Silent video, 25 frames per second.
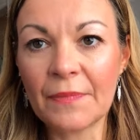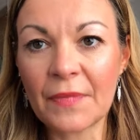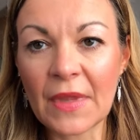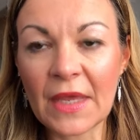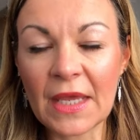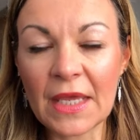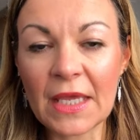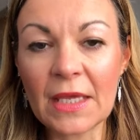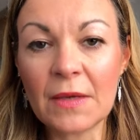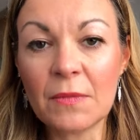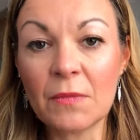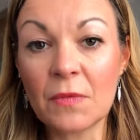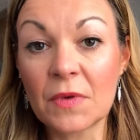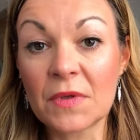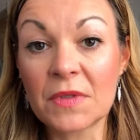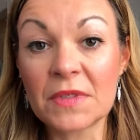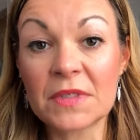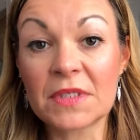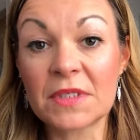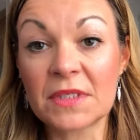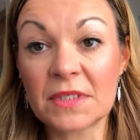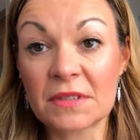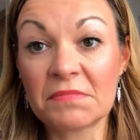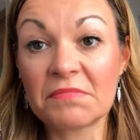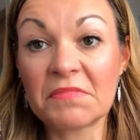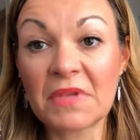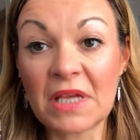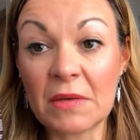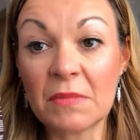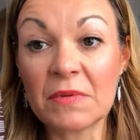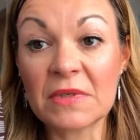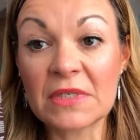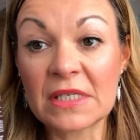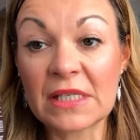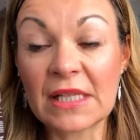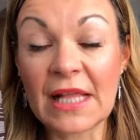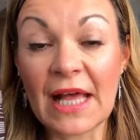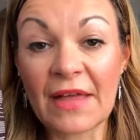he was
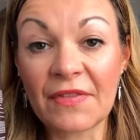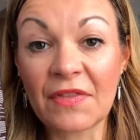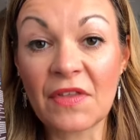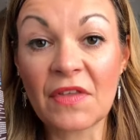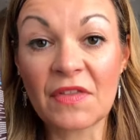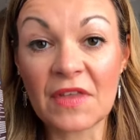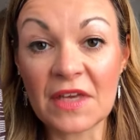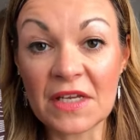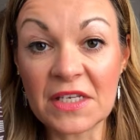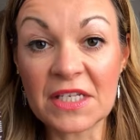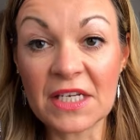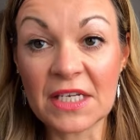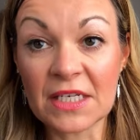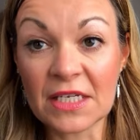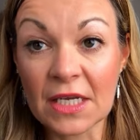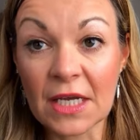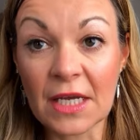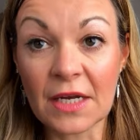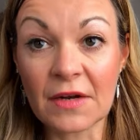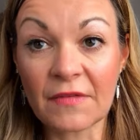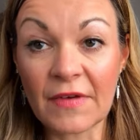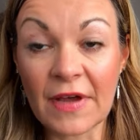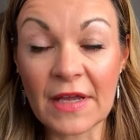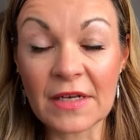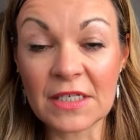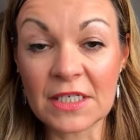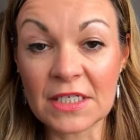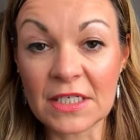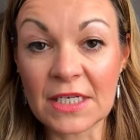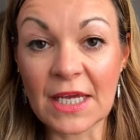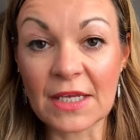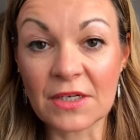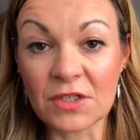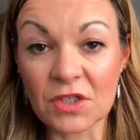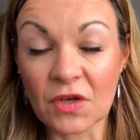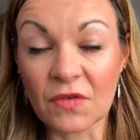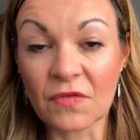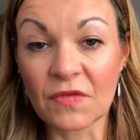glad that they did a kind of
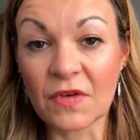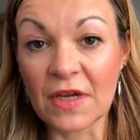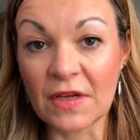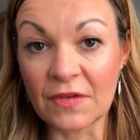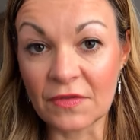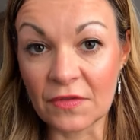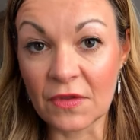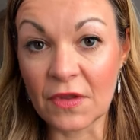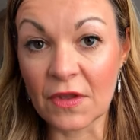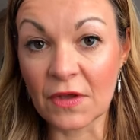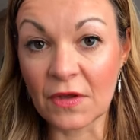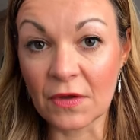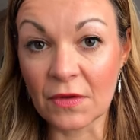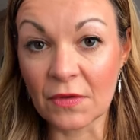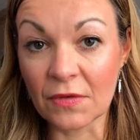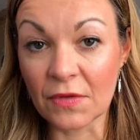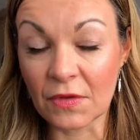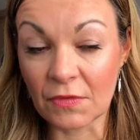anti-dandruff in the